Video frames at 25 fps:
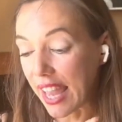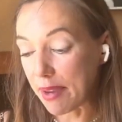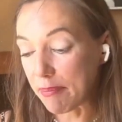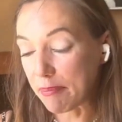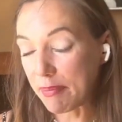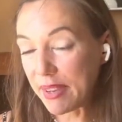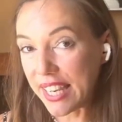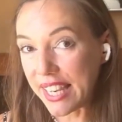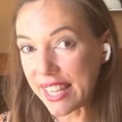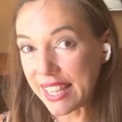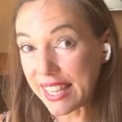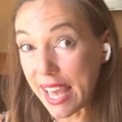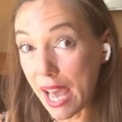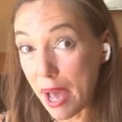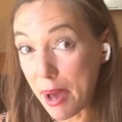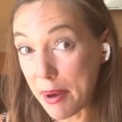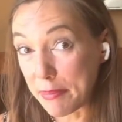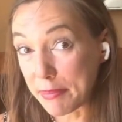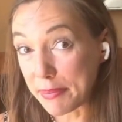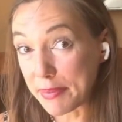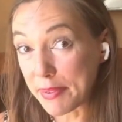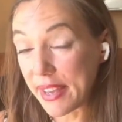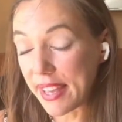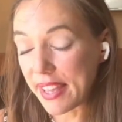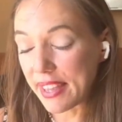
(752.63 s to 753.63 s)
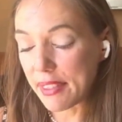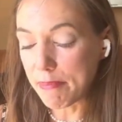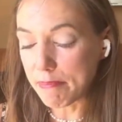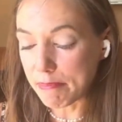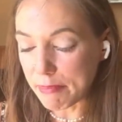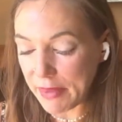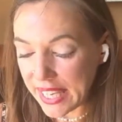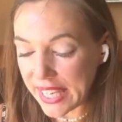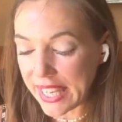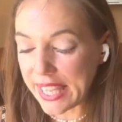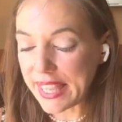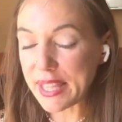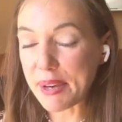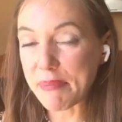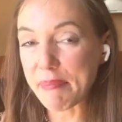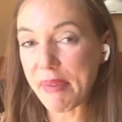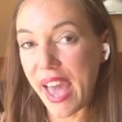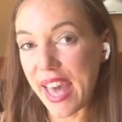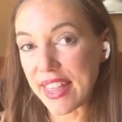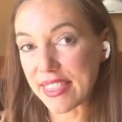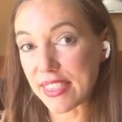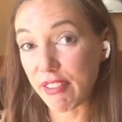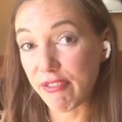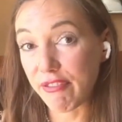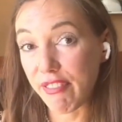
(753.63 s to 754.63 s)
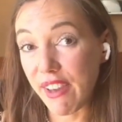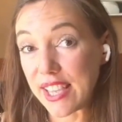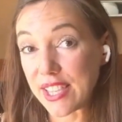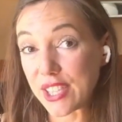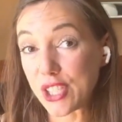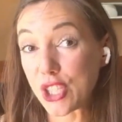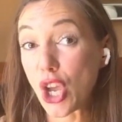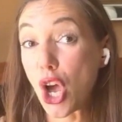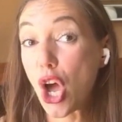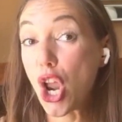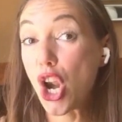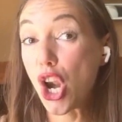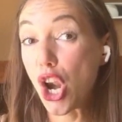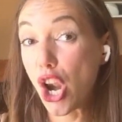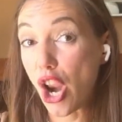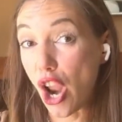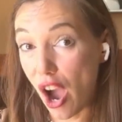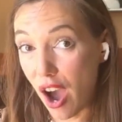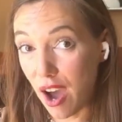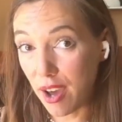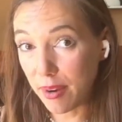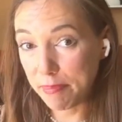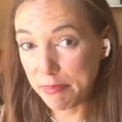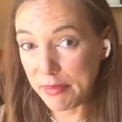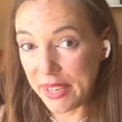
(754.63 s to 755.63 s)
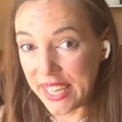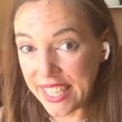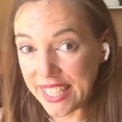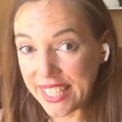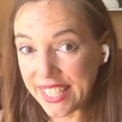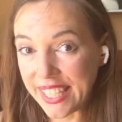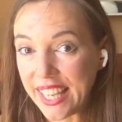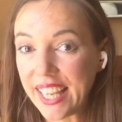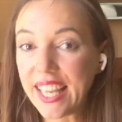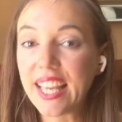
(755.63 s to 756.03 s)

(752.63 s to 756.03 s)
meeting them at the fence not mean?